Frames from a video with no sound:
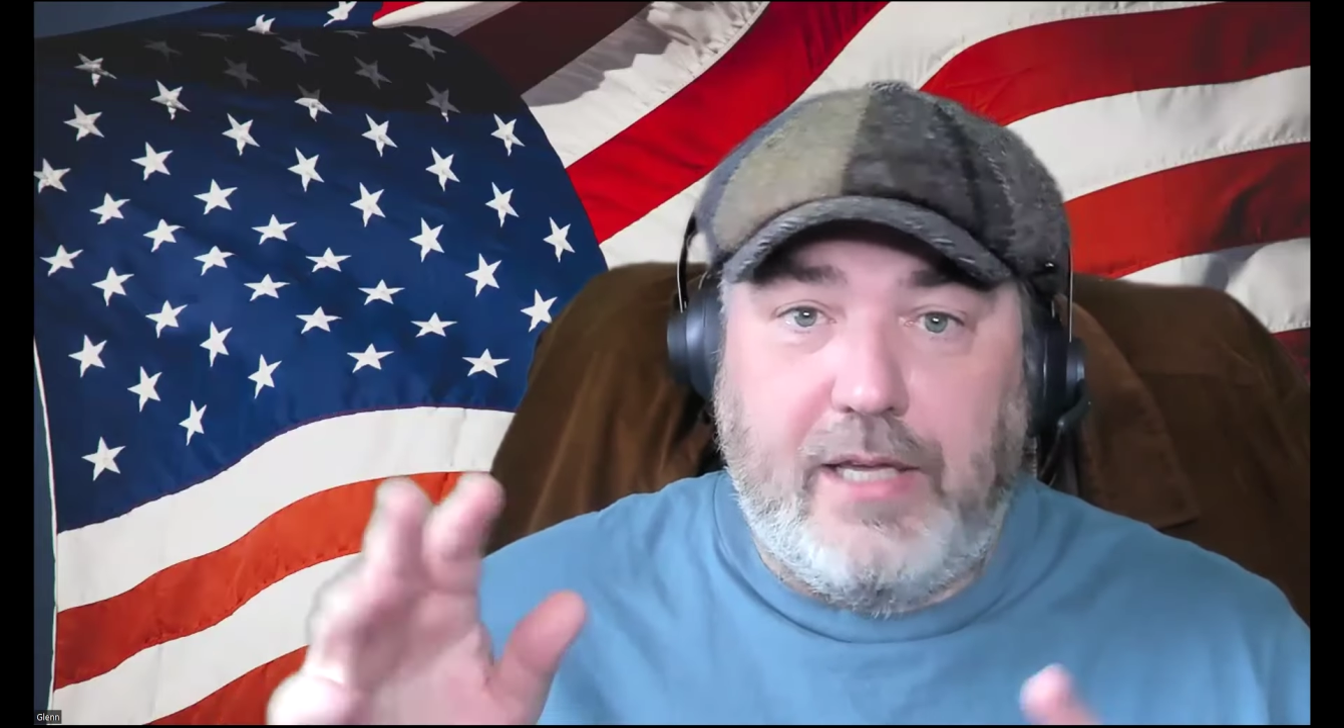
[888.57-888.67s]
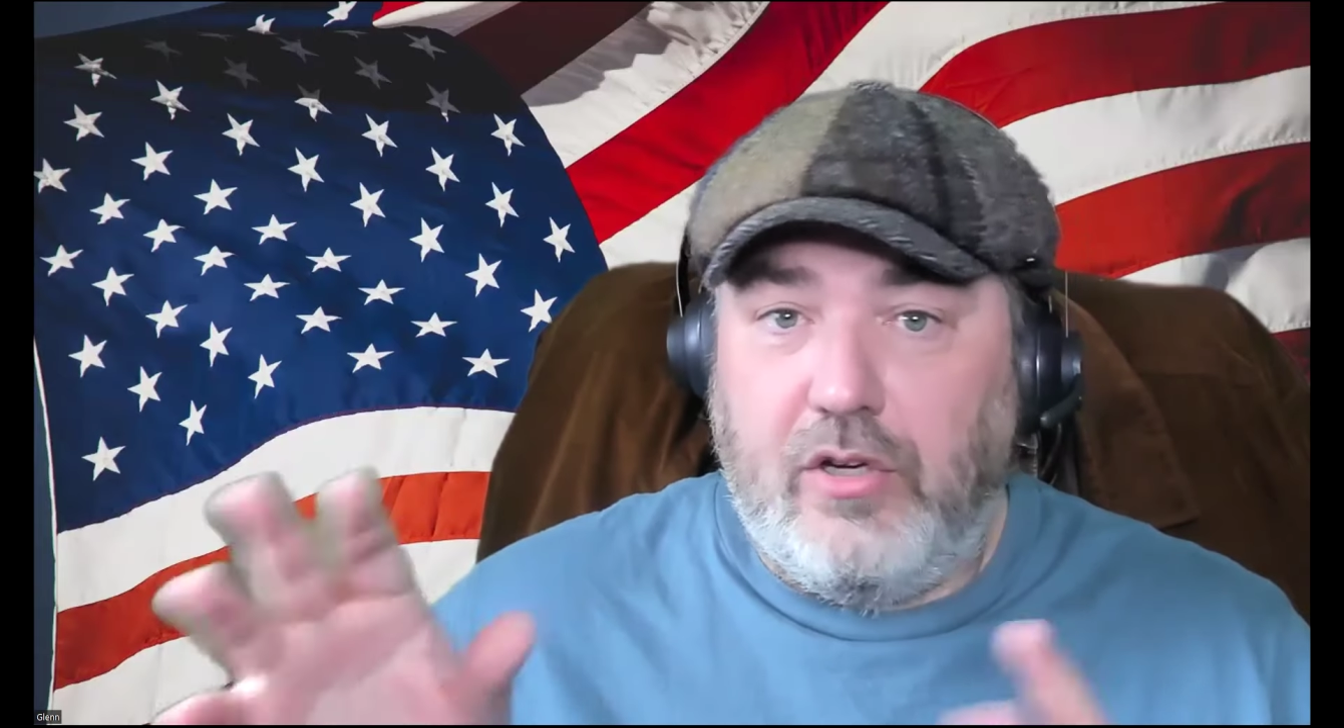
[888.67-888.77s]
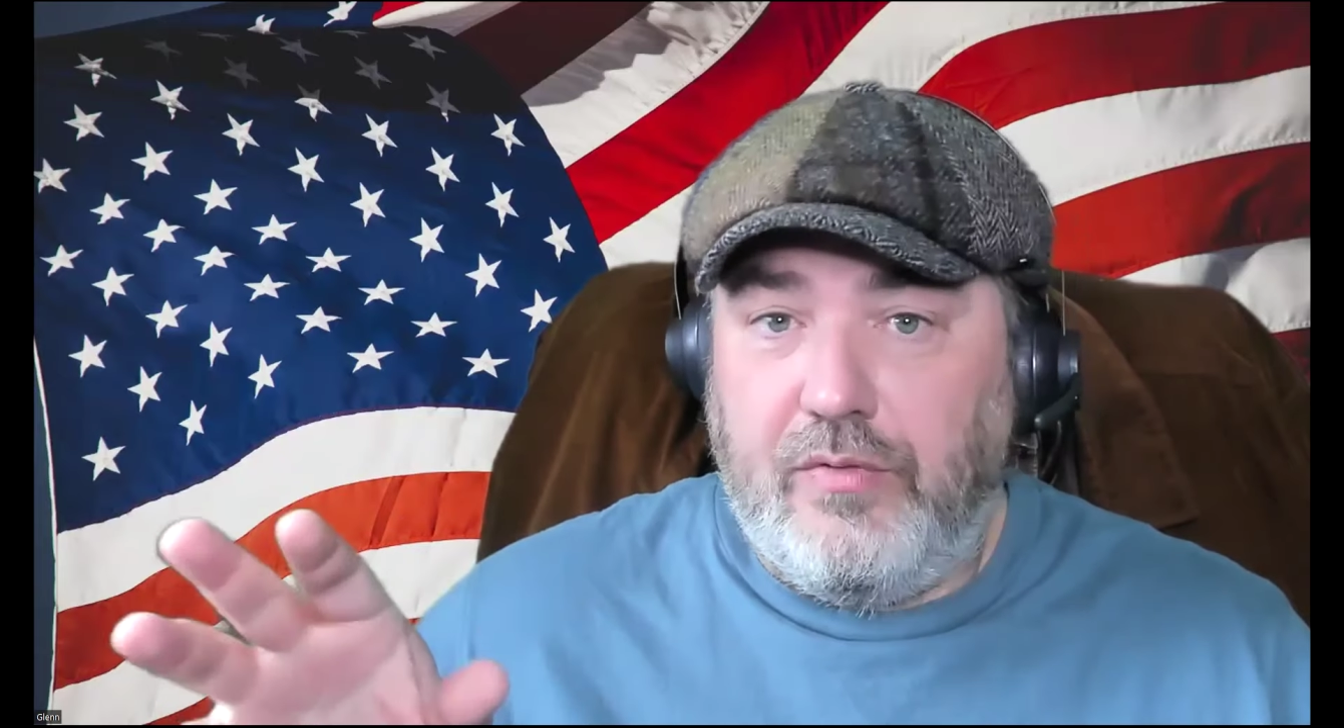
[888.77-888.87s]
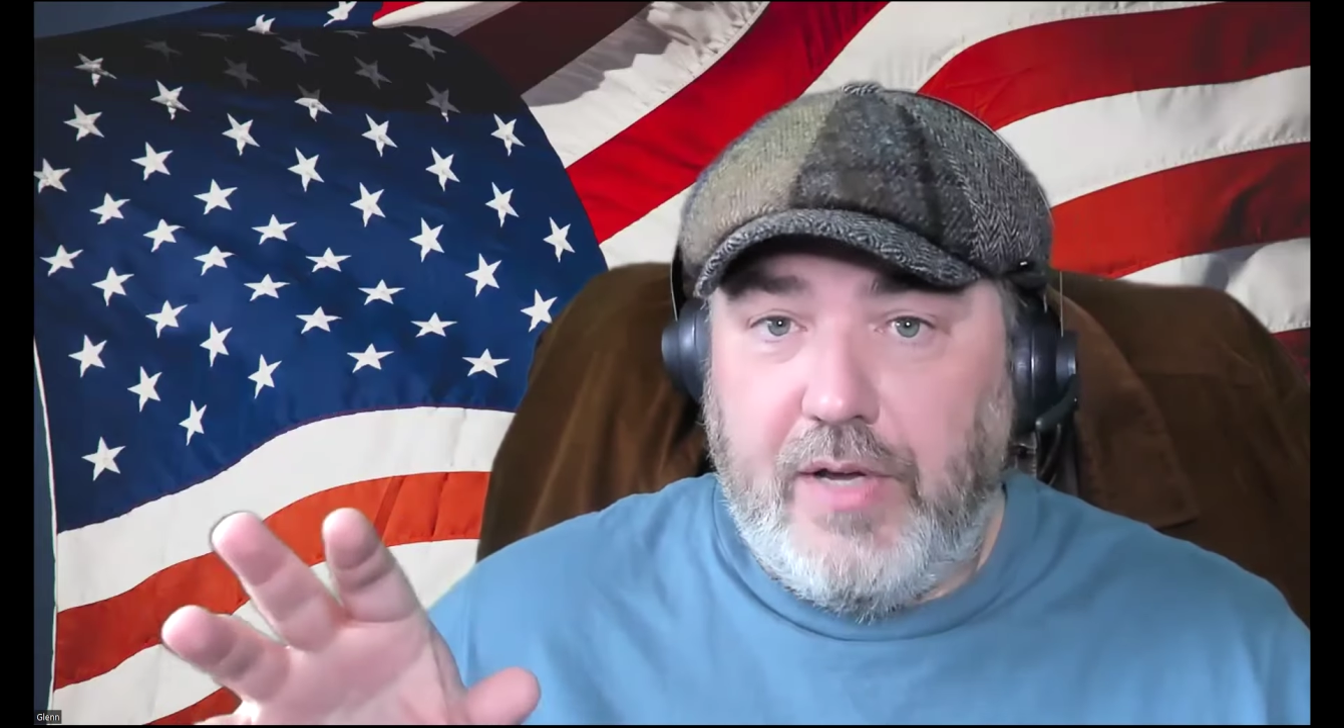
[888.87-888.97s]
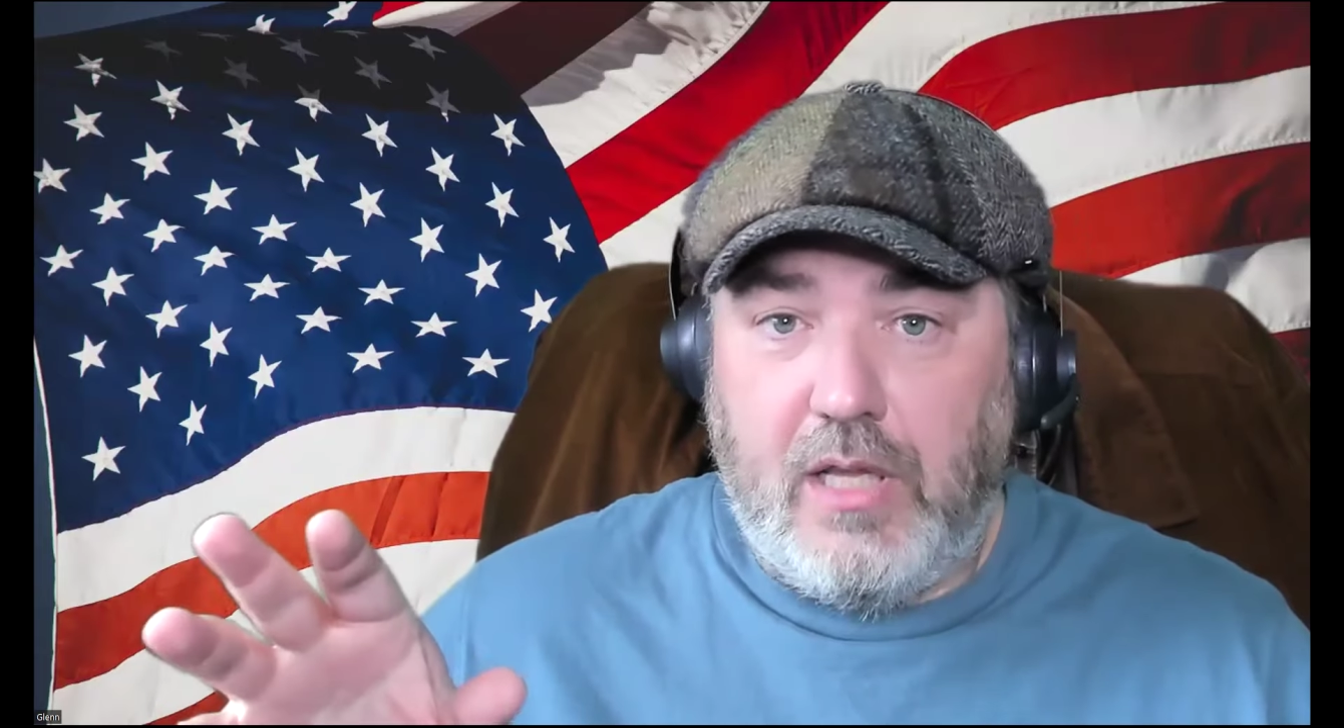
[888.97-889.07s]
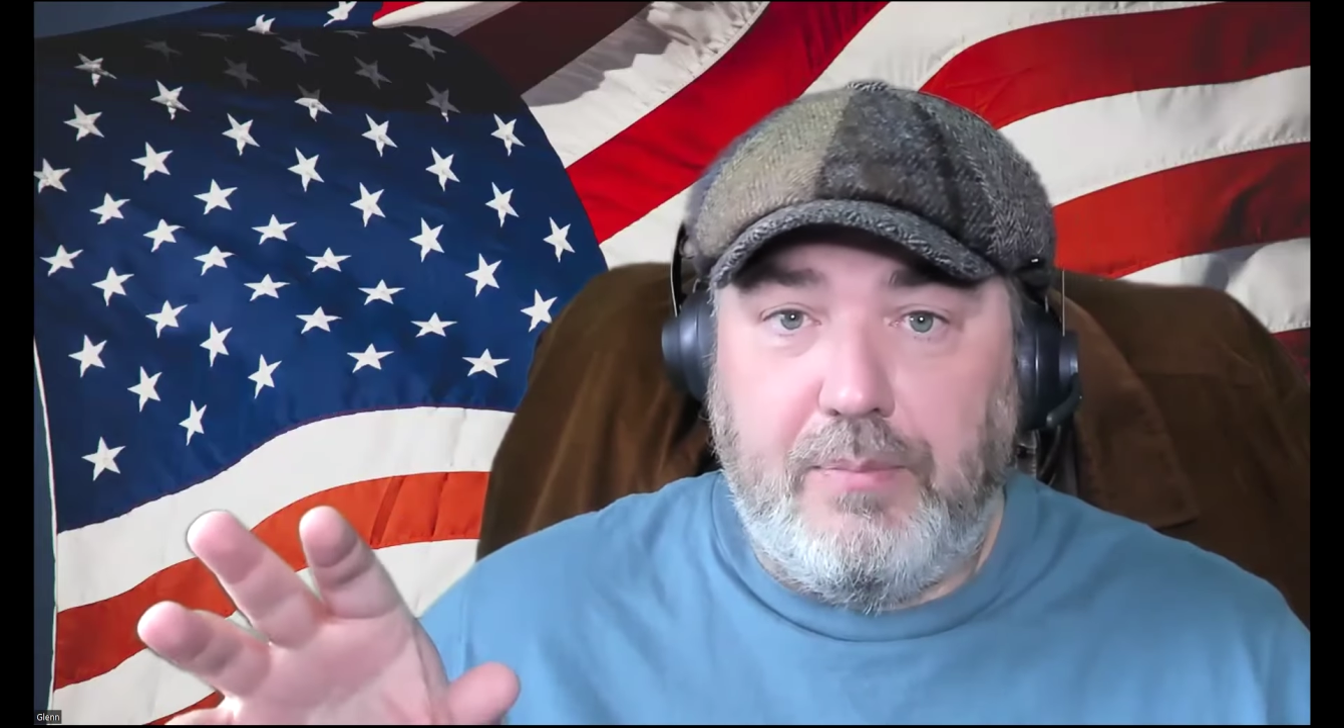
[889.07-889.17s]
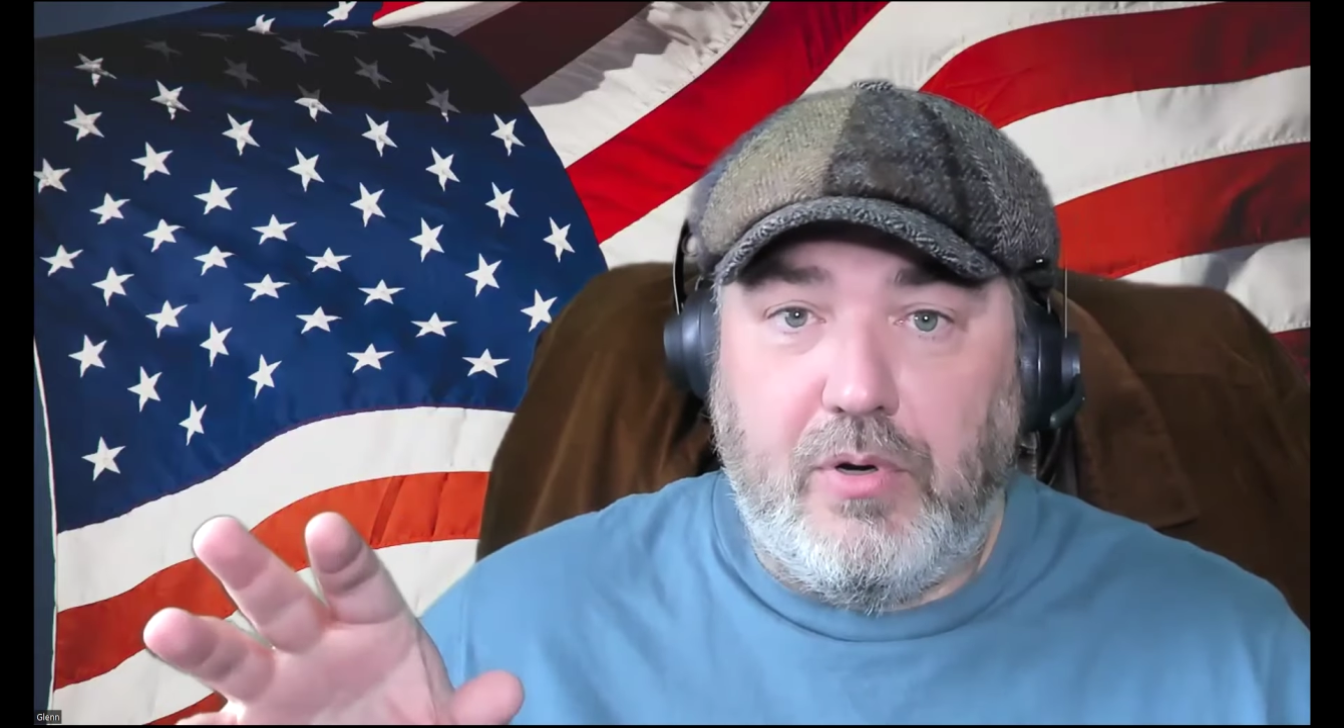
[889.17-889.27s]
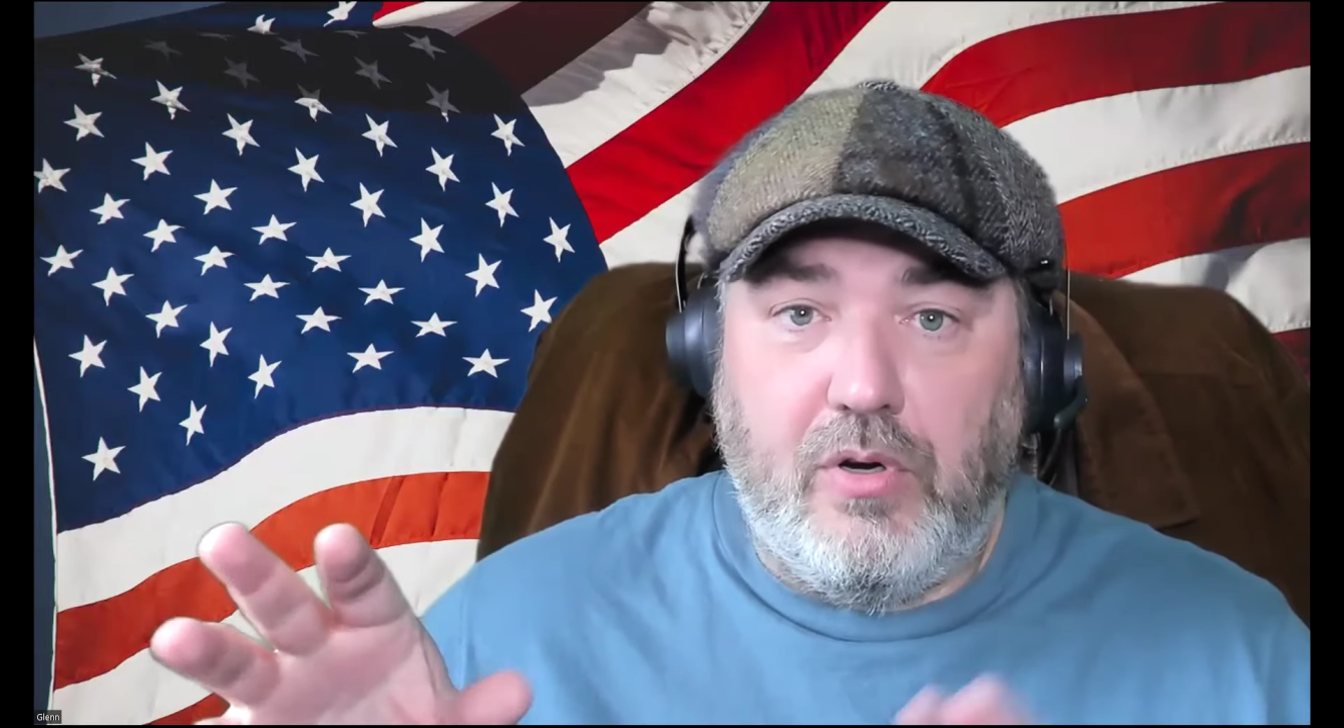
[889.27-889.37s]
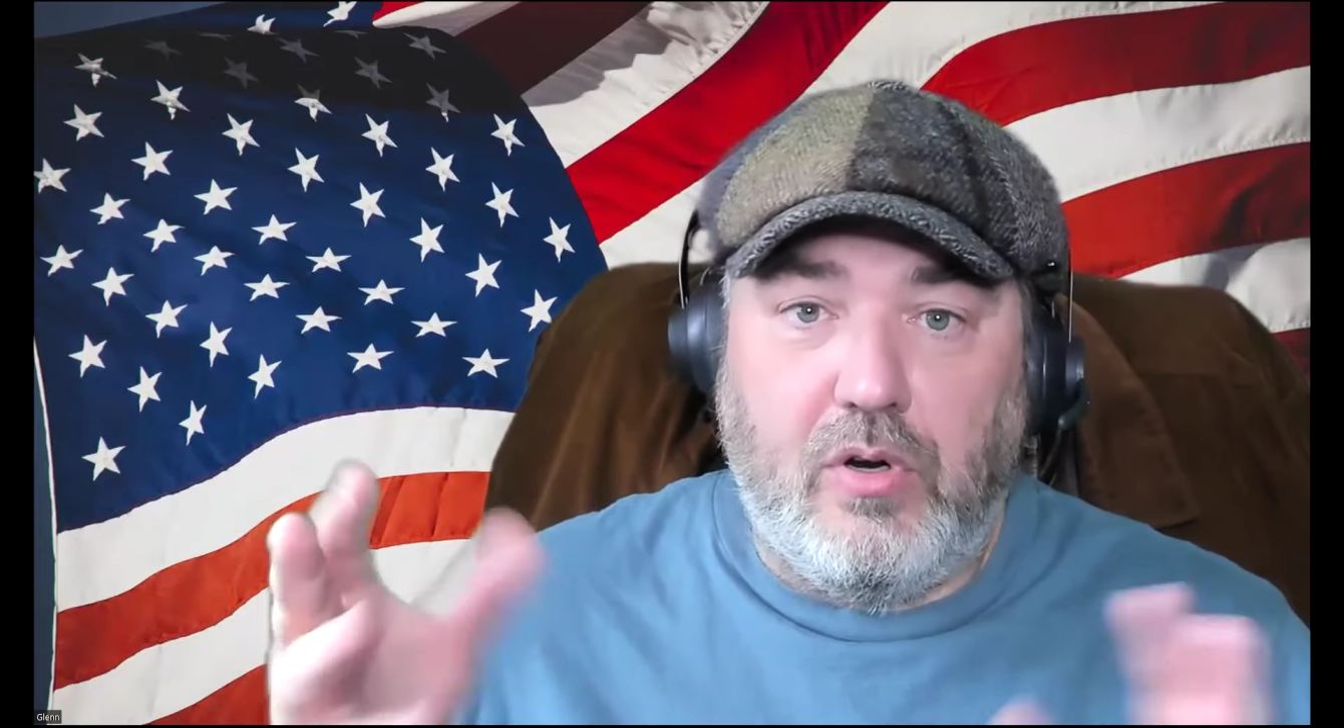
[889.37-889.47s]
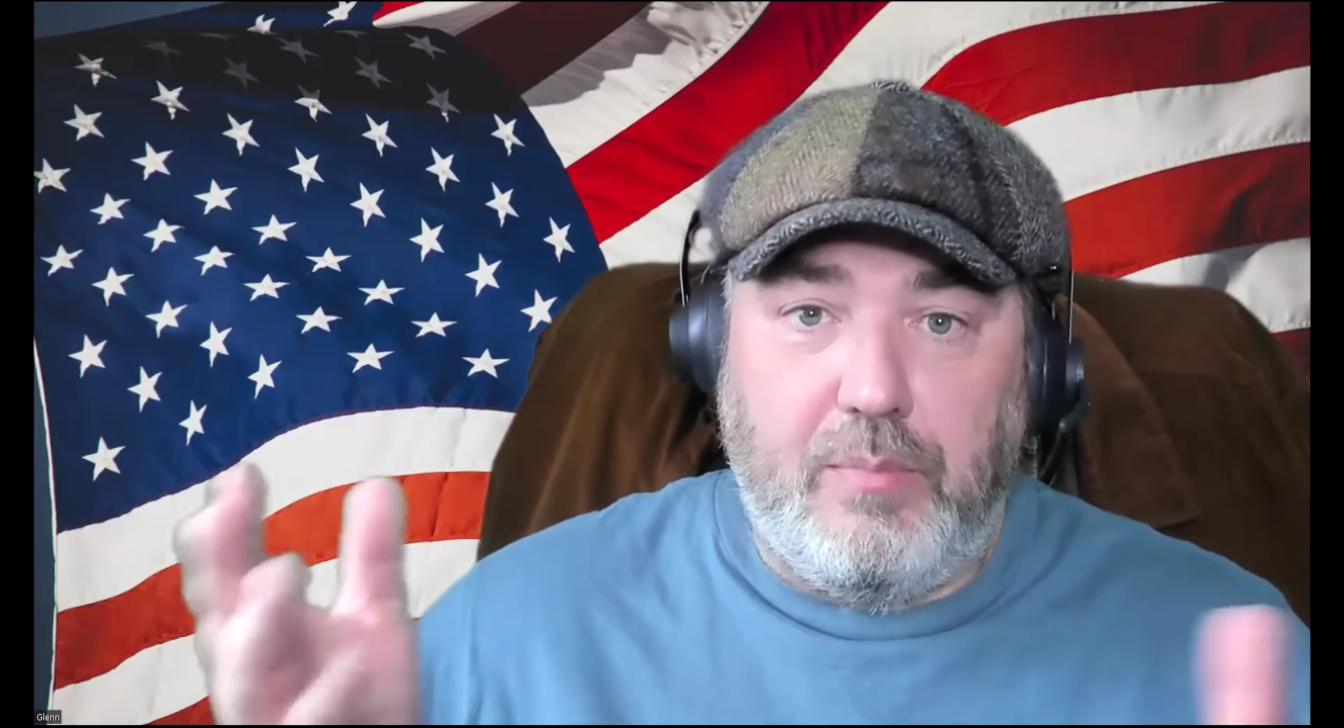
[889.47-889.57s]
like your
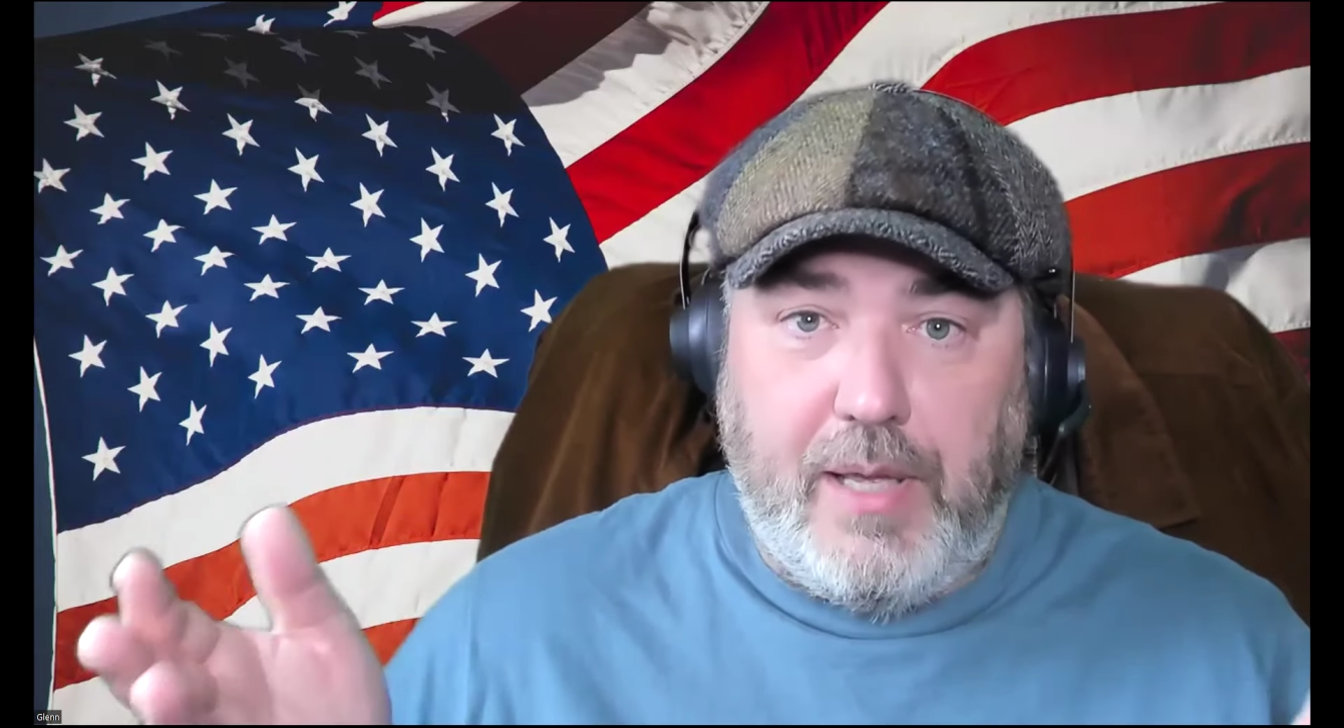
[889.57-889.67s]
developer